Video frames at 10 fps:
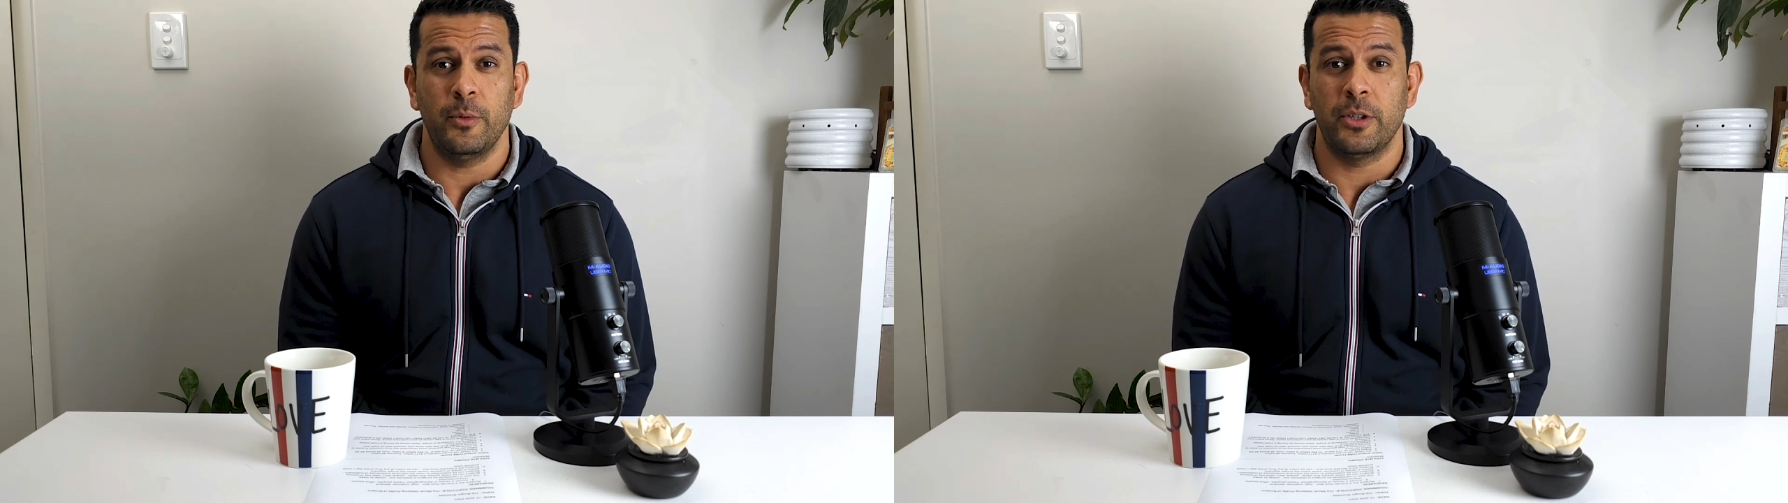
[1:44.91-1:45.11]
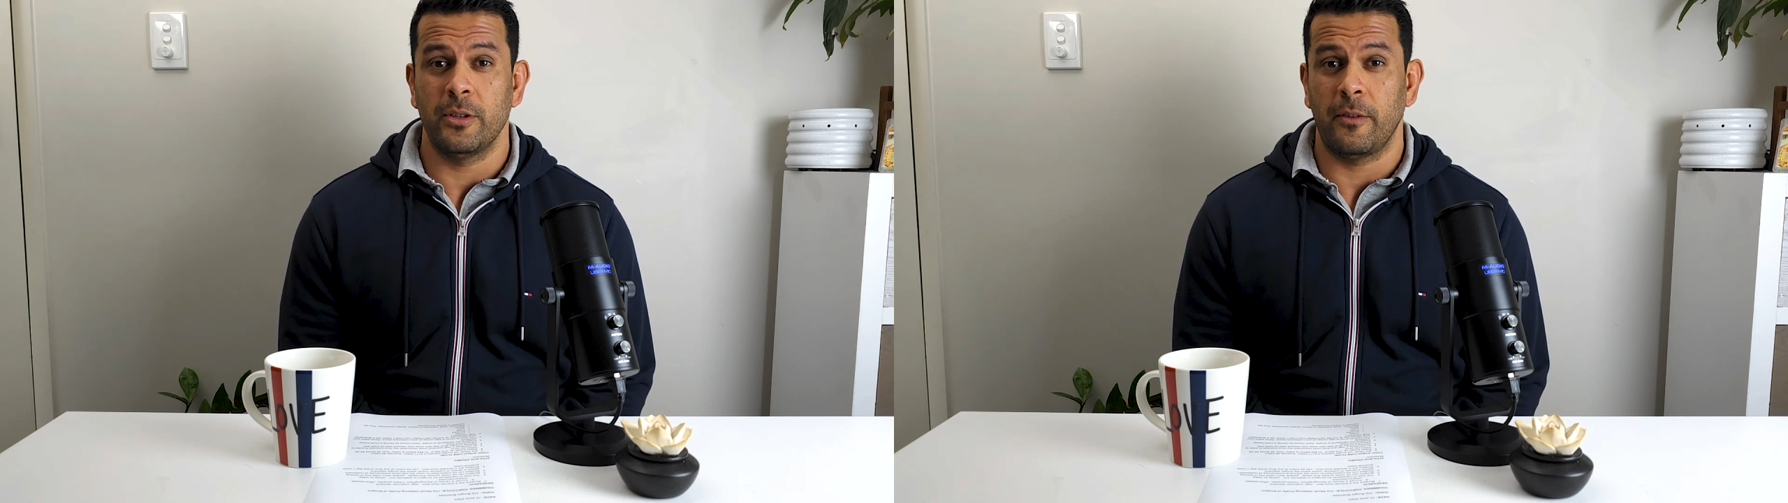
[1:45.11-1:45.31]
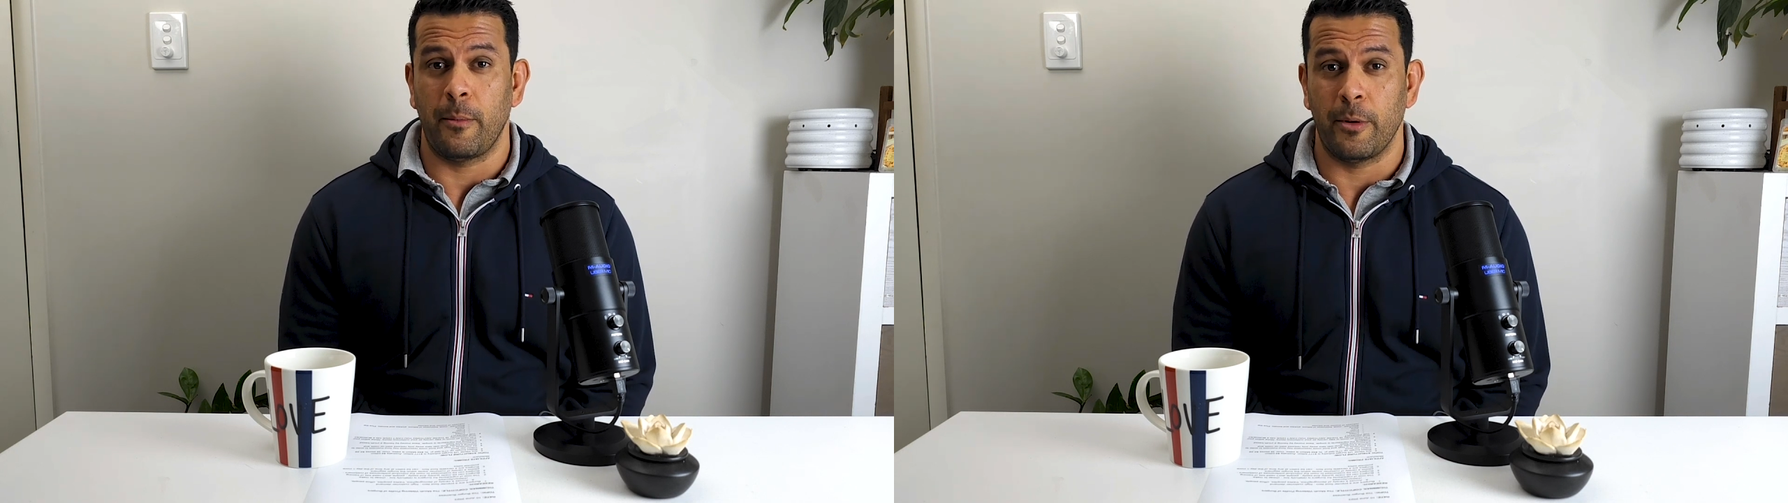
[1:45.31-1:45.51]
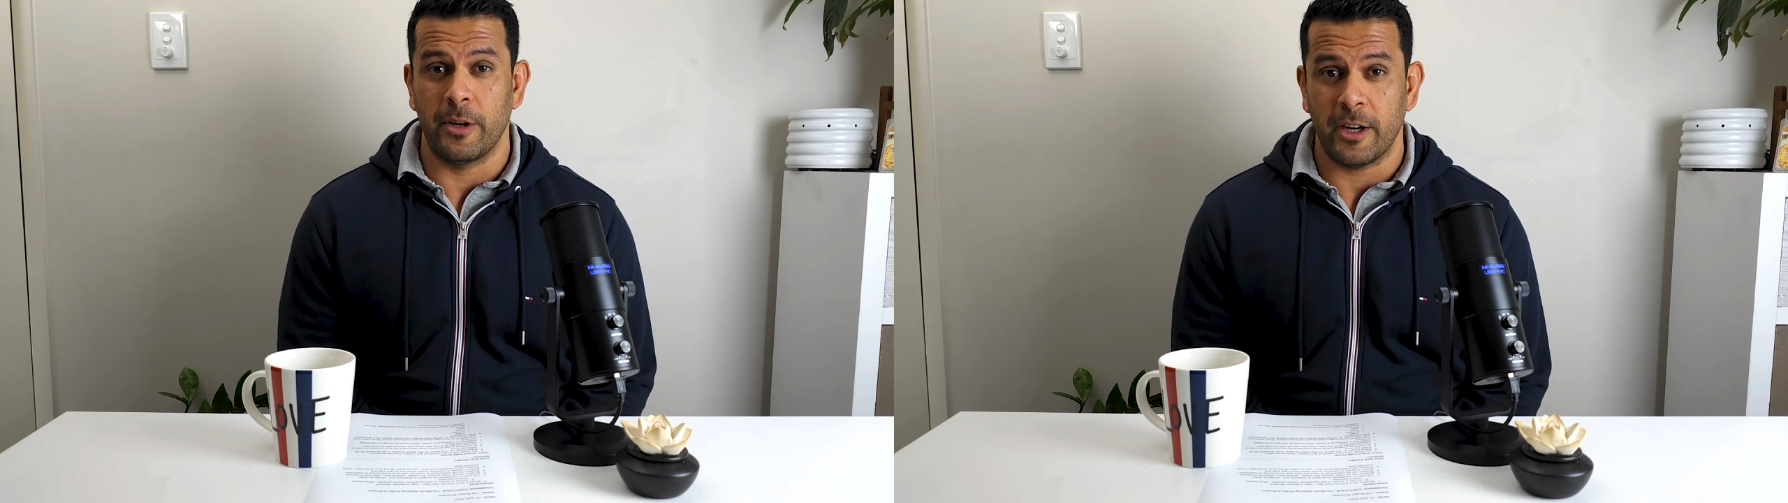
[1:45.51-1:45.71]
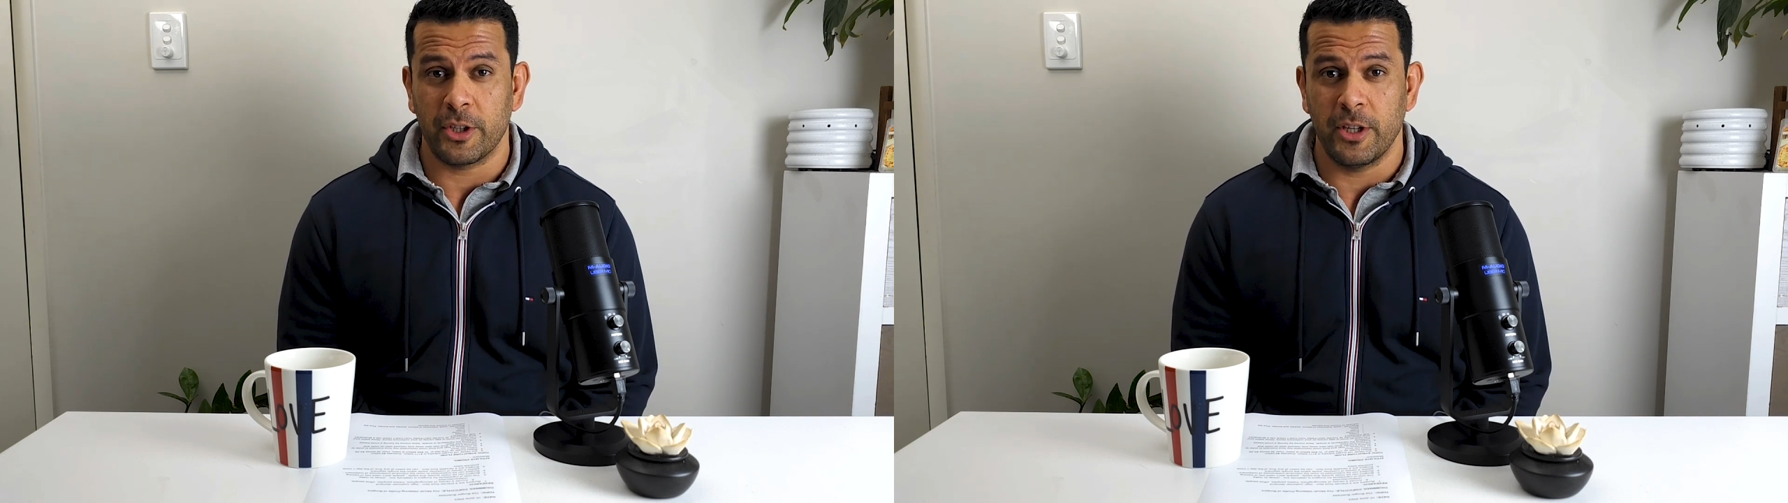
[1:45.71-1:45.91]
which is of a
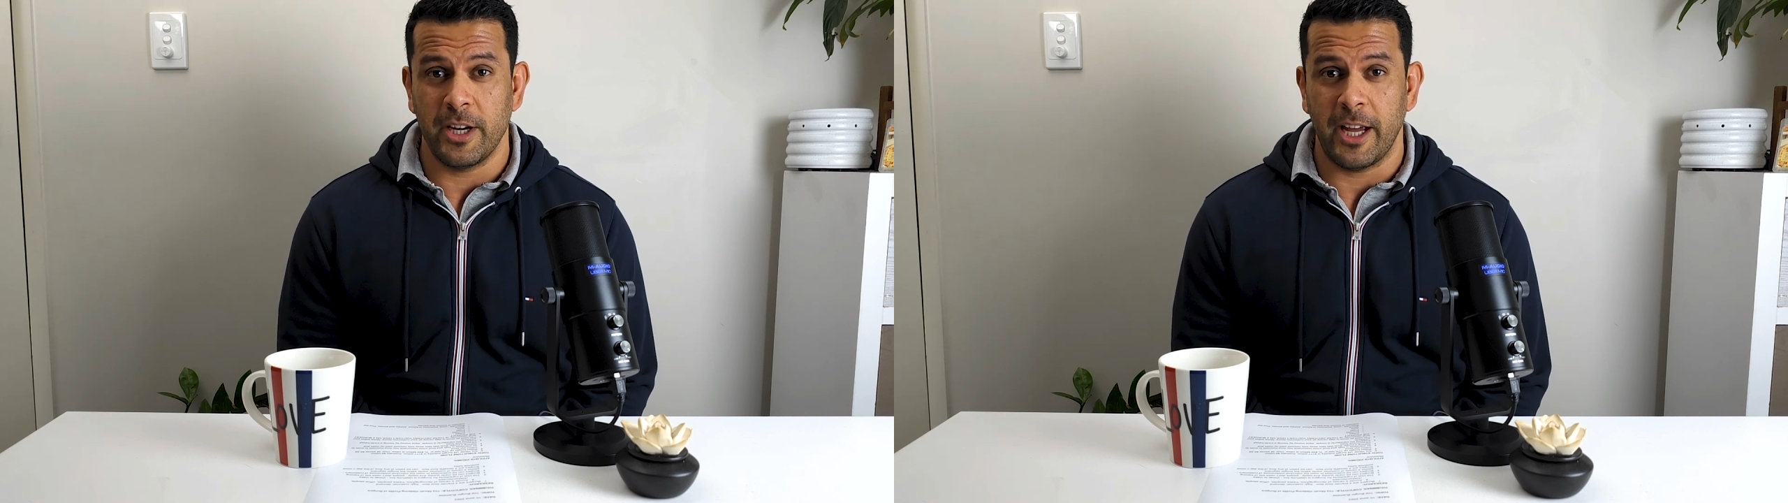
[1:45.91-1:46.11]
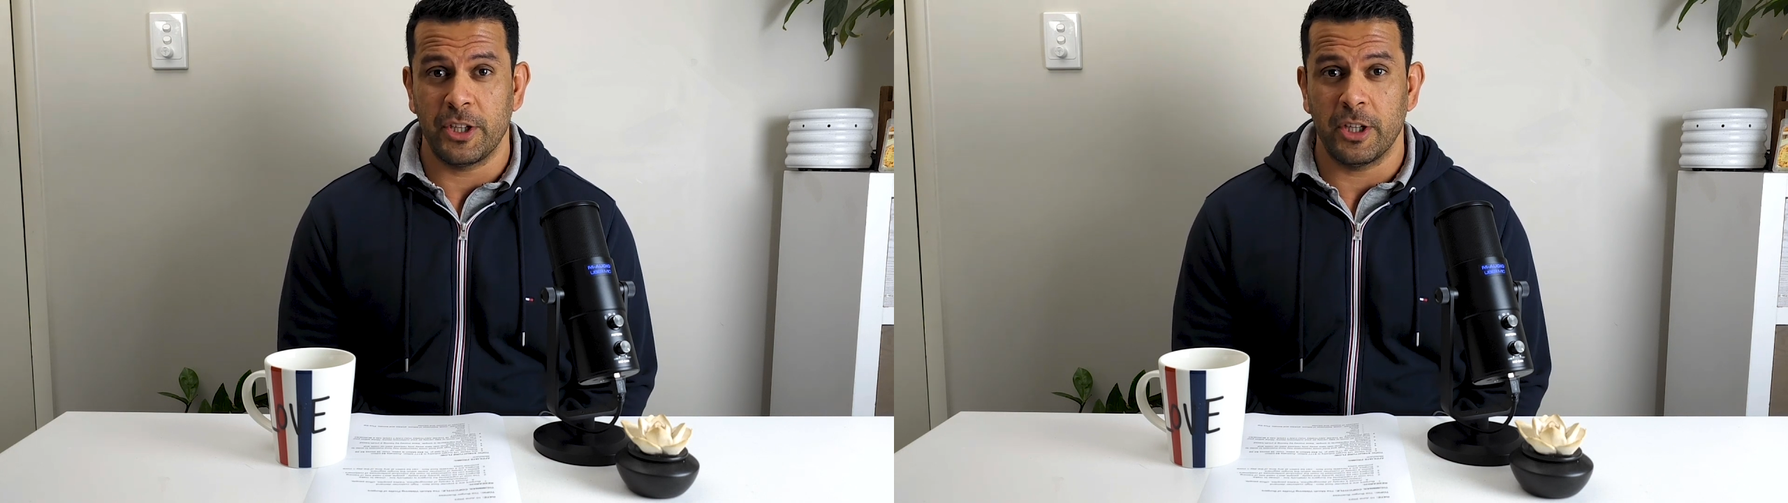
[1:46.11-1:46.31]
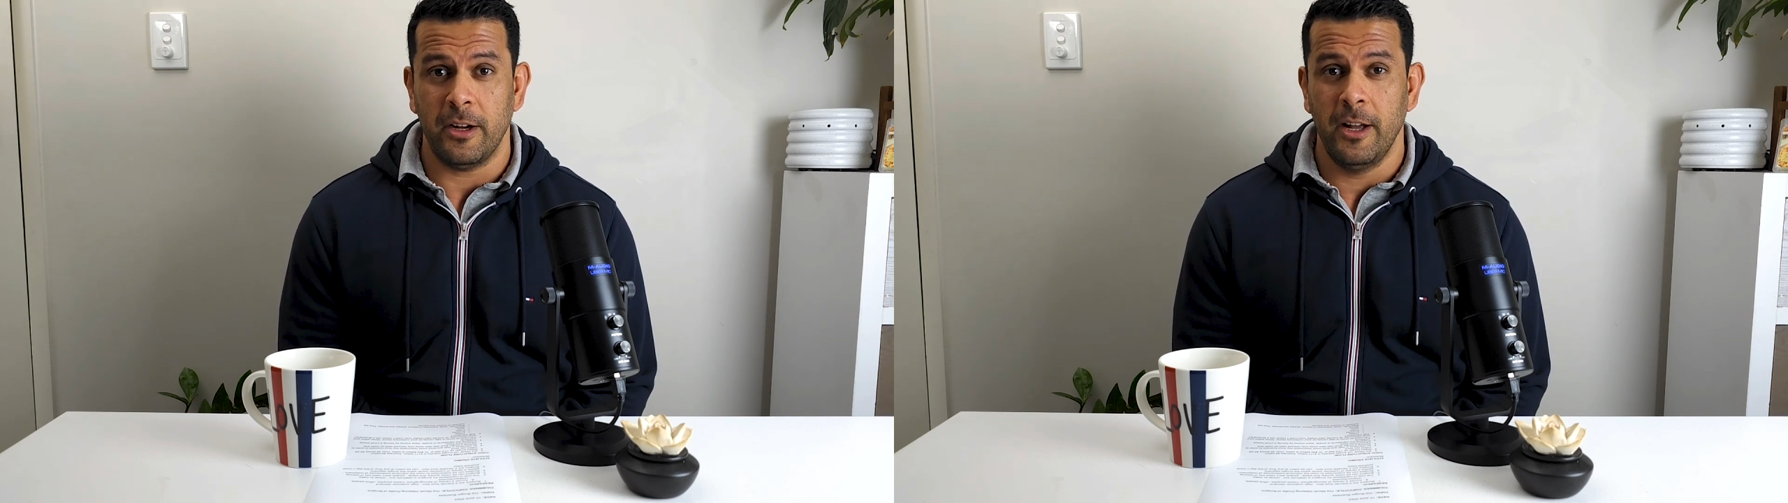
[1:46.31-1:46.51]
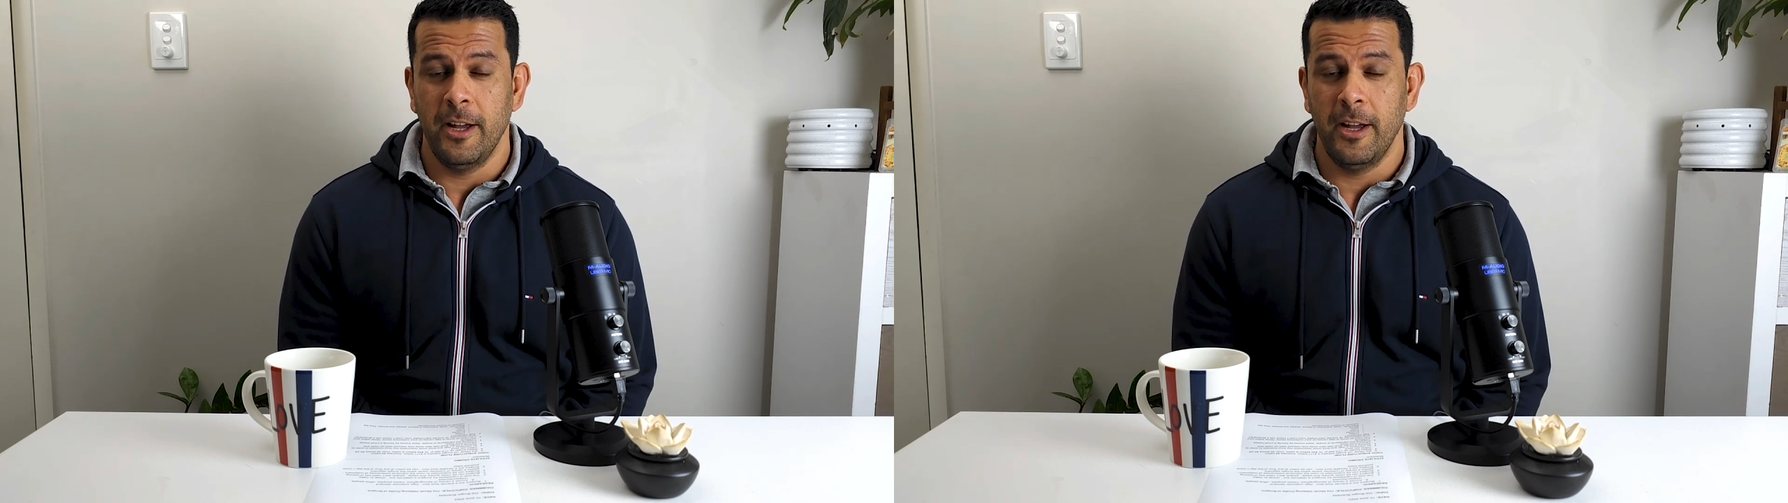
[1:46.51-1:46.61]
production nature,